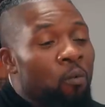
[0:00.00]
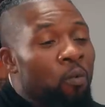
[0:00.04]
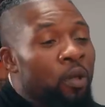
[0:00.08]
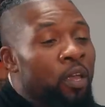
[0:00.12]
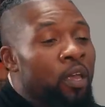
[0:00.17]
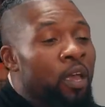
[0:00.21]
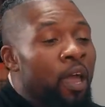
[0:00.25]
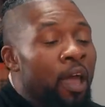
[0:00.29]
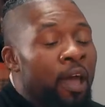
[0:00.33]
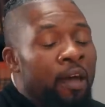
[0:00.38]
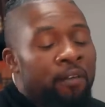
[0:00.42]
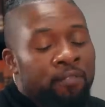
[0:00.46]

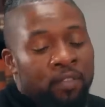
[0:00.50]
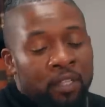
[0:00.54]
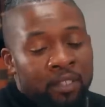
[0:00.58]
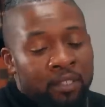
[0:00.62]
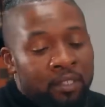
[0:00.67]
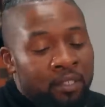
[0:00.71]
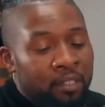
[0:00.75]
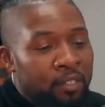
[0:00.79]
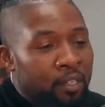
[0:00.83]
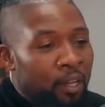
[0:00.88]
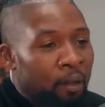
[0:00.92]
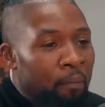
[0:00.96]
we have to
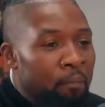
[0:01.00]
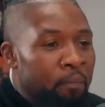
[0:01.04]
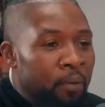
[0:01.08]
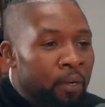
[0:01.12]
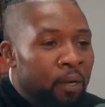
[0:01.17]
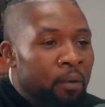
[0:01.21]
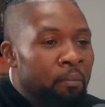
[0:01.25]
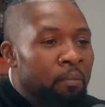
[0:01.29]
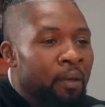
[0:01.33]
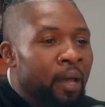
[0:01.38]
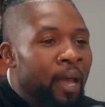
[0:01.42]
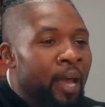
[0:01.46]
step
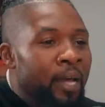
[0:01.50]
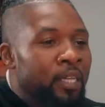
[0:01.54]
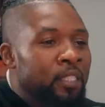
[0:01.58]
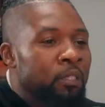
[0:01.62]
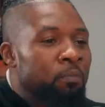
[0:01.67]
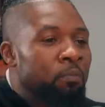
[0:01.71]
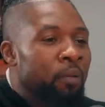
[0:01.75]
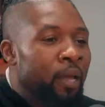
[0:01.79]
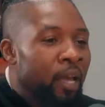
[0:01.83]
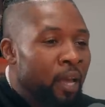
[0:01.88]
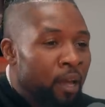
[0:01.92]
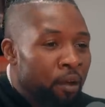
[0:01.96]
up as
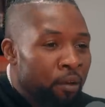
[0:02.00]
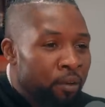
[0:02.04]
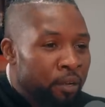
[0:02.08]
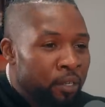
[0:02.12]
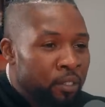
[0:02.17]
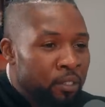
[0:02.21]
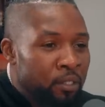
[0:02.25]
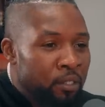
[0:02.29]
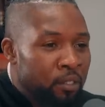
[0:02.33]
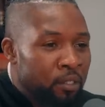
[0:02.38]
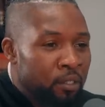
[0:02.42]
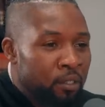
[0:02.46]
parents.
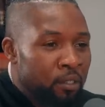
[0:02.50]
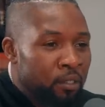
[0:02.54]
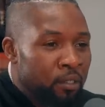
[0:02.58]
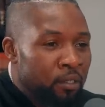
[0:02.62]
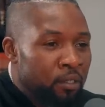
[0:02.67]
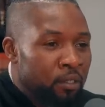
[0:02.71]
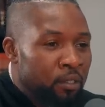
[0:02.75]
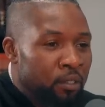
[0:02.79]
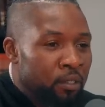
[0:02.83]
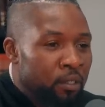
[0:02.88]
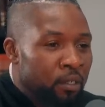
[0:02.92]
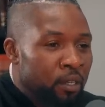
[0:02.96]
You're right.
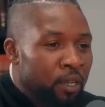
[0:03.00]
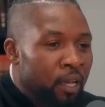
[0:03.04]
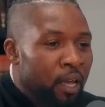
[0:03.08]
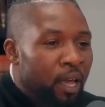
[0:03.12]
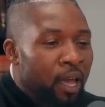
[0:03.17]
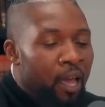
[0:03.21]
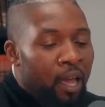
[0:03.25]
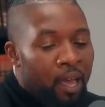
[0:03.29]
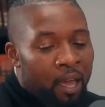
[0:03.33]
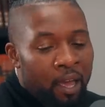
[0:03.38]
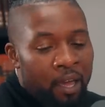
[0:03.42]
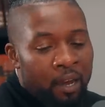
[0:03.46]

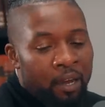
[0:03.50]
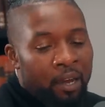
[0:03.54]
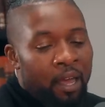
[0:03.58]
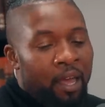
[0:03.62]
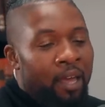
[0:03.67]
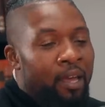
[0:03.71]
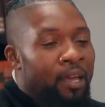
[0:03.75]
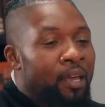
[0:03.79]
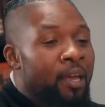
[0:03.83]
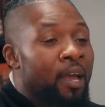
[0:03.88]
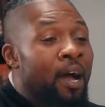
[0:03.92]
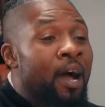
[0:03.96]
And
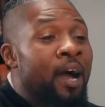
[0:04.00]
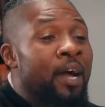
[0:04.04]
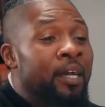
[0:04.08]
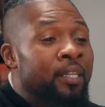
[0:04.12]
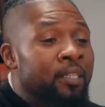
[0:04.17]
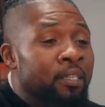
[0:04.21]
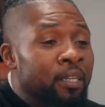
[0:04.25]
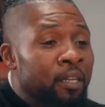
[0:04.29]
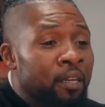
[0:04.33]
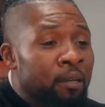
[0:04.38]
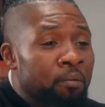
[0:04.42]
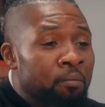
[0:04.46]
and
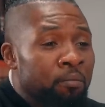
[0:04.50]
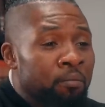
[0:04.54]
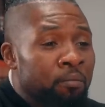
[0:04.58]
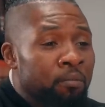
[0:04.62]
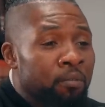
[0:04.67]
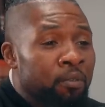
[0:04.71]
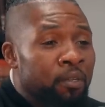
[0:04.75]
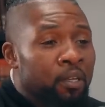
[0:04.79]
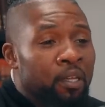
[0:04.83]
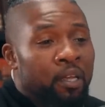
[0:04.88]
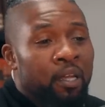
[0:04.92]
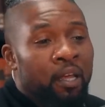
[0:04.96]
guide them
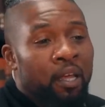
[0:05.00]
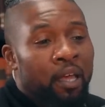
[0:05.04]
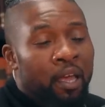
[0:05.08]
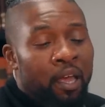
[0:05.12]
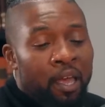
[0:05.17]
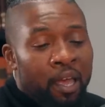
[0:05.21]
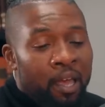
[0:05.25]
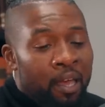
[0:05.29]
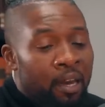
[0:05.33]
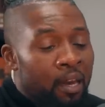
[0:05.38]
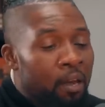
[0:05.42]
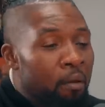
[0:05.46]

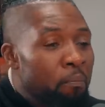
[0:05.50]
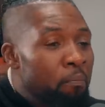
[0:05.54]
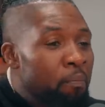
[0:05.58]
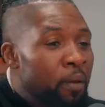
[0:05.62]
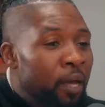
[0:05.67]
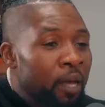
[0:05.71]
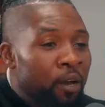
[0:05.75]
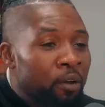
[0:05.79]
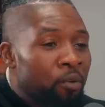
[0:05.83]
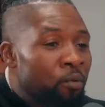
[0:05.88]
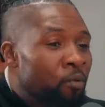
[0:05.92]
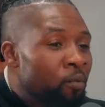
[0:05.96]
in a
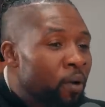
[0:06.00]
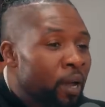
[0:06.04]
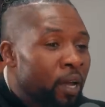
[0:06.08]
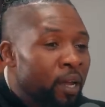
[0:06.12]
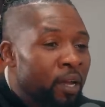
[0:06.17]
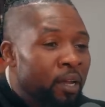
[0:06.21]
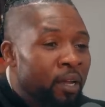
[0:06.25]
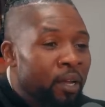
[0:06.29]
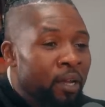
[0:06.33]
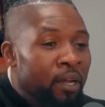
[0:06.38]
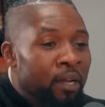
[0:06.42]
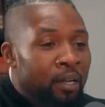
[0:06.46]
better
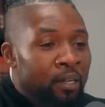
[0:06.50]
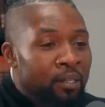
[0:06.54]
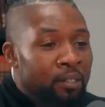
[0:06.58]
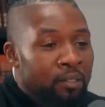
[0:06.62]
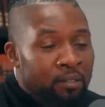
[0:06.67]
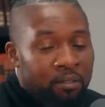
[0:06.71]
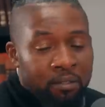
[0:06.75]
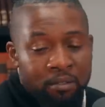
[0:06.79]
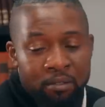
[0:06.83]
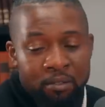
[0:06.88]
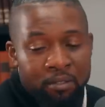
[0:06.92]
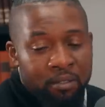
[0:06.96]
way
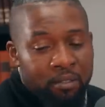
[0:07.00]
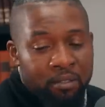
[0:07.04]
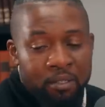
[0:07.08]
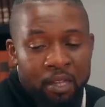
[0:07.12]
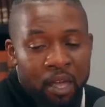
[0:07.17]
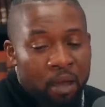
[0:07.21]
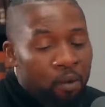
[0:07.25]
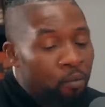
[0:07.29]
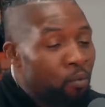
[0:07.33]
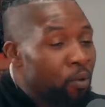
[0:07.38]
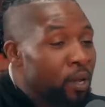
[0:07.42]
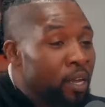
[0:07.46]

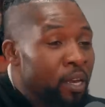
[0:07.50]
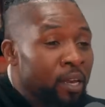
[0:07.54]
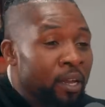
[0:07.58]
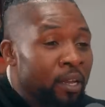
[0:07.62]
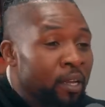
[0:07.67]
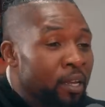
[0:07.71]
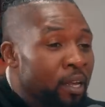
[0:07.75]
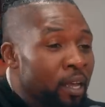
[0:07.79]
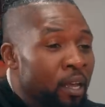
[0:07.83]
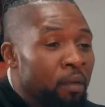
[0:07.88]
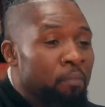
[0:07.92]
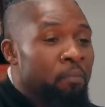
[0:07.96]
that we
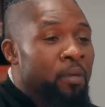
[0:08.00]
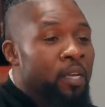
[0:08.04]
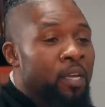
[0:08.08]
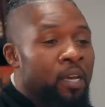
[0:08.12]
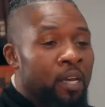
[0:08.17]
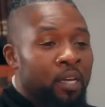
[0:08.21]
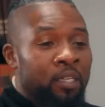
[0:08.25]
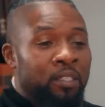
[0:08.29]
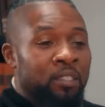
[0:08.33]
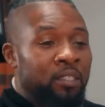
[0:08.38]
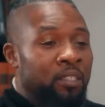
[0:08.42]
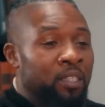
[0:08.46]
didn't get
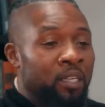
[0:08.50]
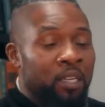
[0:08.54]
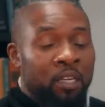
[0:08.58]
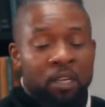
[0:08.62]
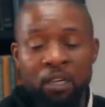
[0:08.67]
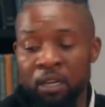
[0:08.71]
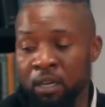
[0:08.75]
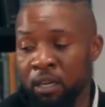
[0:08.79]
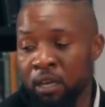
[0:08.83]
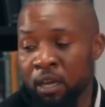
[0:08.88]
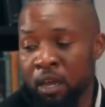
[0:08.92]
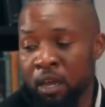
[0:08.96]
because see,